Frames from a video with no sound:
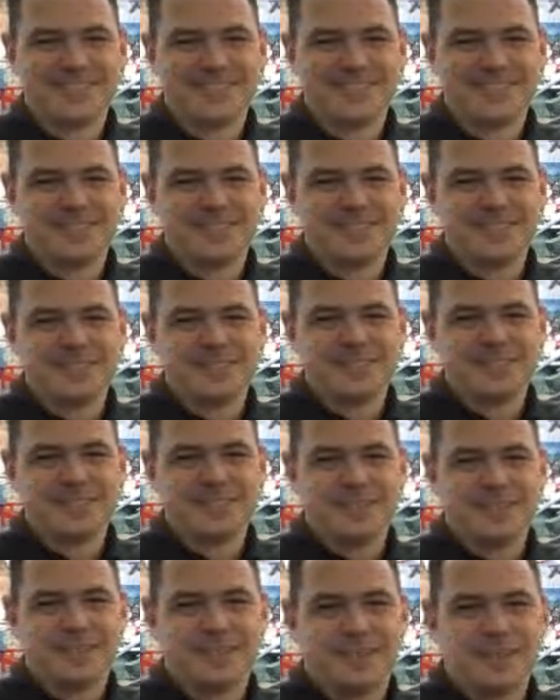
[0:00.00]

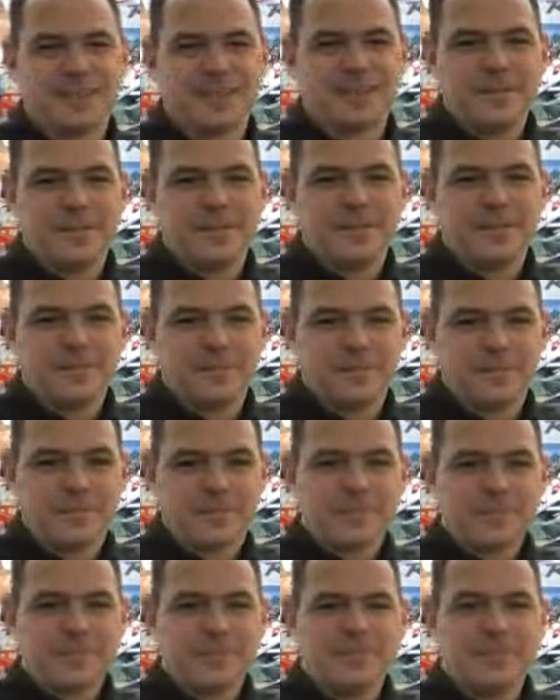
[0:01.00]

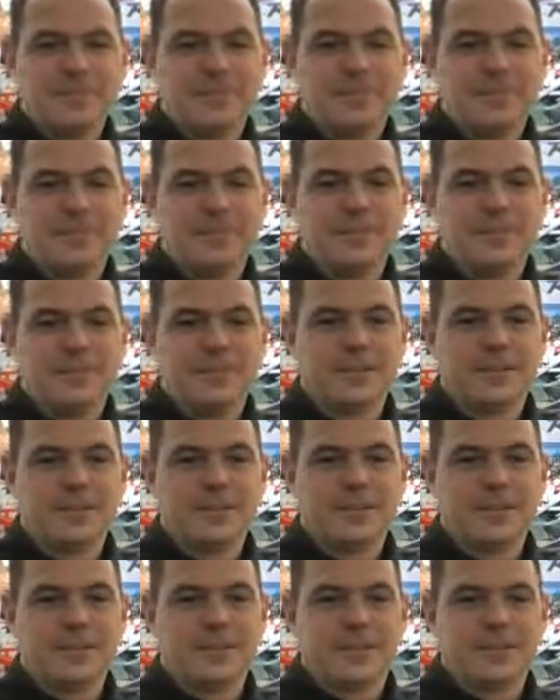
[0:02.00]

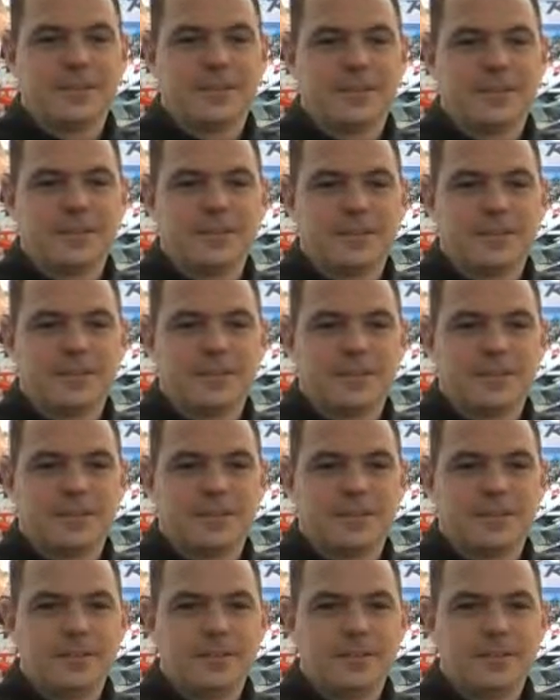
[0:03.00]

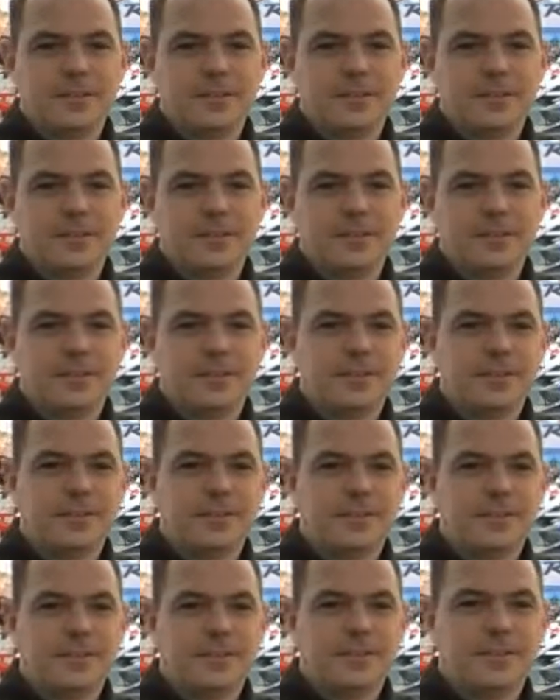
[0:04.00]

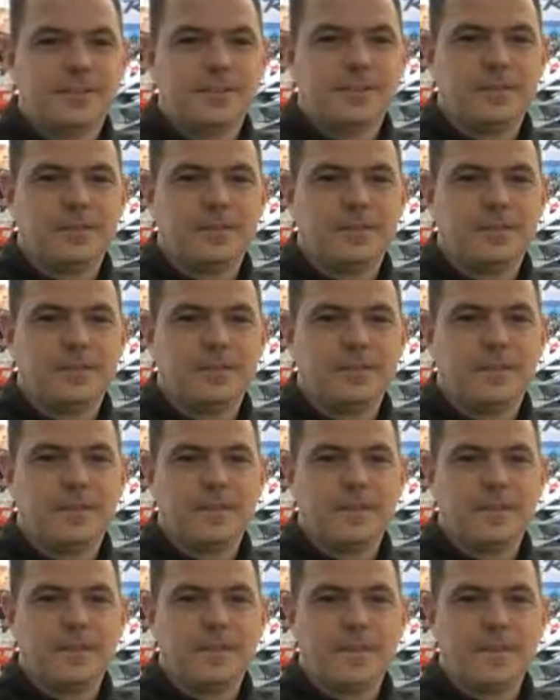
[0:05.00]

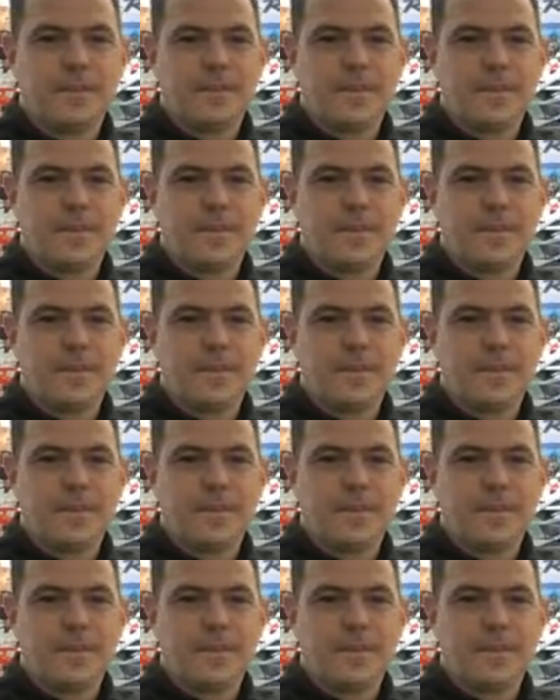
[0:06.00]
[no speech]